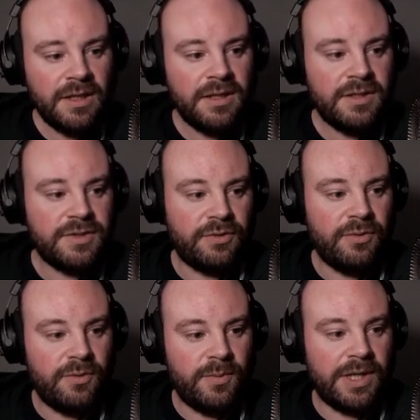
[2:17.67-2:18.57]
So
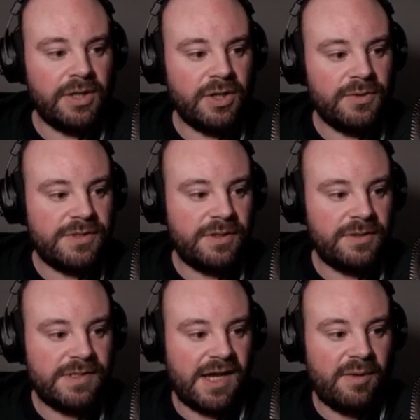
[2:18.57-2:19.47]
we're going to go to
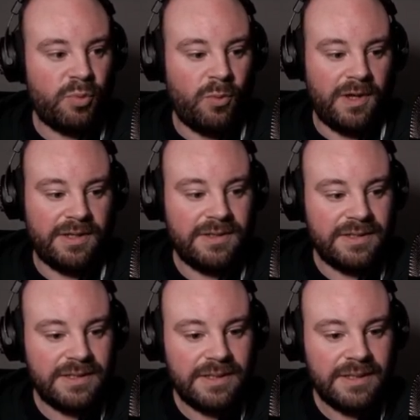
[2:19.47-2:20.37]
tab 1
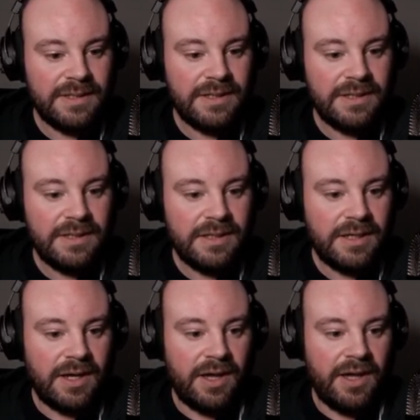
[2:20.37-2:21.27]

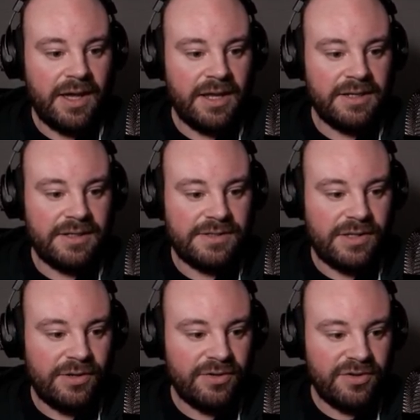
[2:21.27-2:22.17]
and
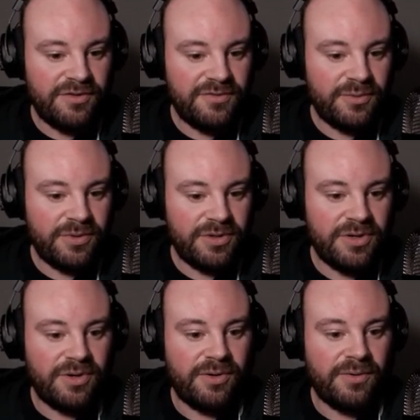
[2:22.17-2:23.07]
look for the
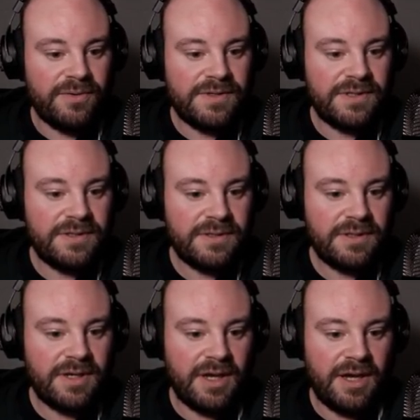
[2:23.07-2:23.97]
node
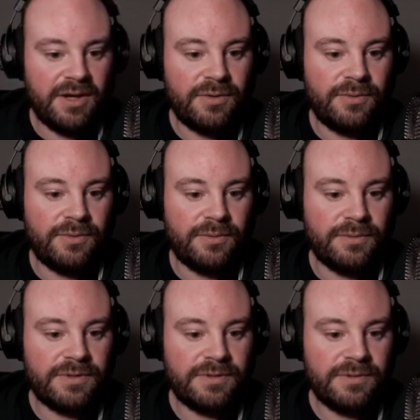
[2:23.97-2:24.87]

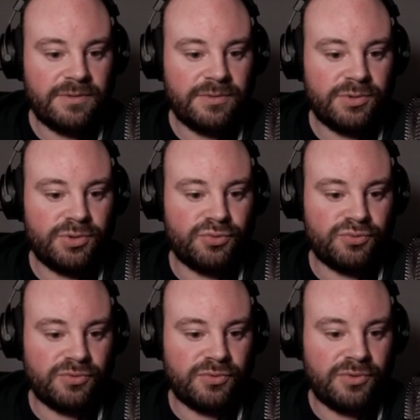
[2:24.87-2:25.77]
called
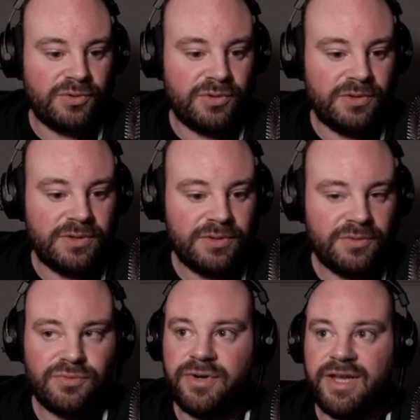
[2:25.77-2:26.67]
Draw
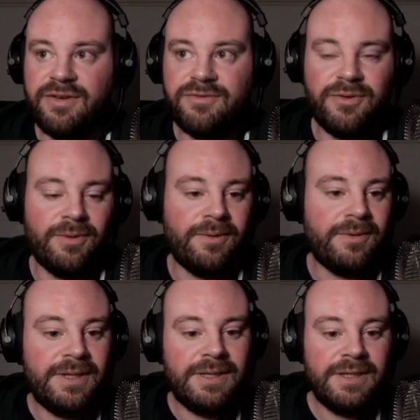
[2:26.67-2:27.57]
Rainfall.
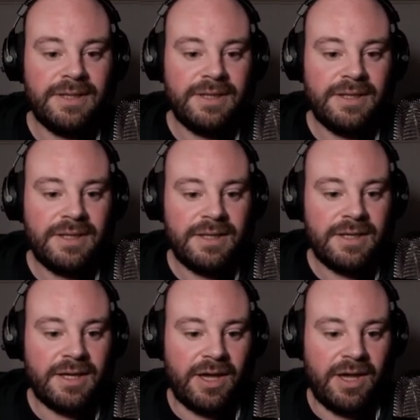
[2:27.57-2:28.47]

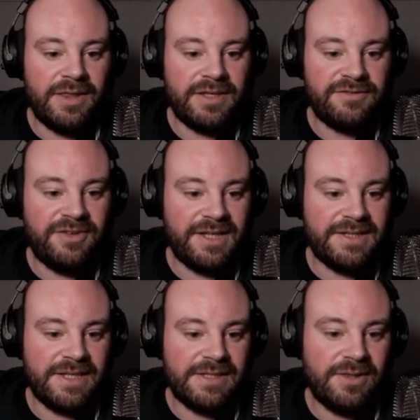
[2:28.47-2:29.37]
This feeds
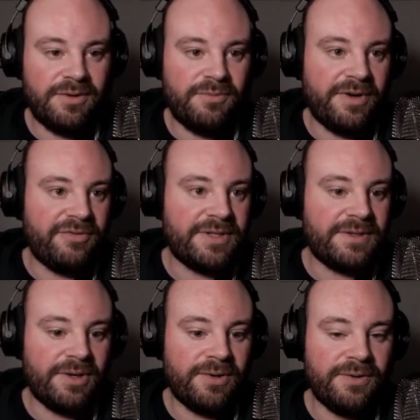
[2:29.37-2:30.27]
into the rivers
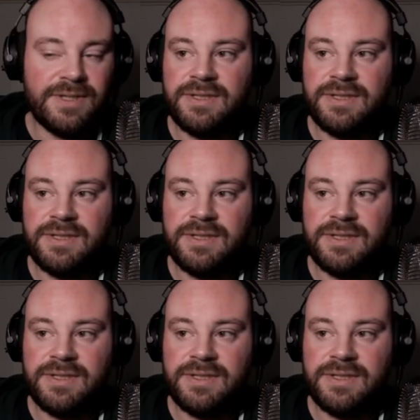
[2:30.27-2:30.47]
node.